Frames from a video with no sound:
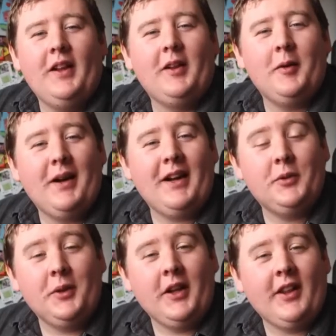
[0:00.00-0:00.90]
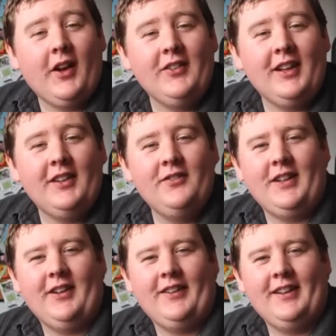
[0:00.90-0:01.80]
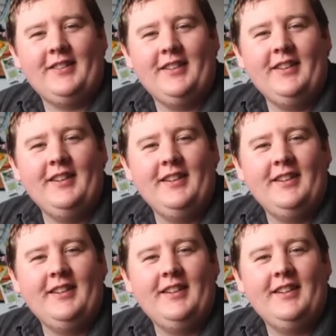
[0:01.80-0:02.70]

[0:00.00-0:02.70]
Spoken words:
welcome back to another online video lesson.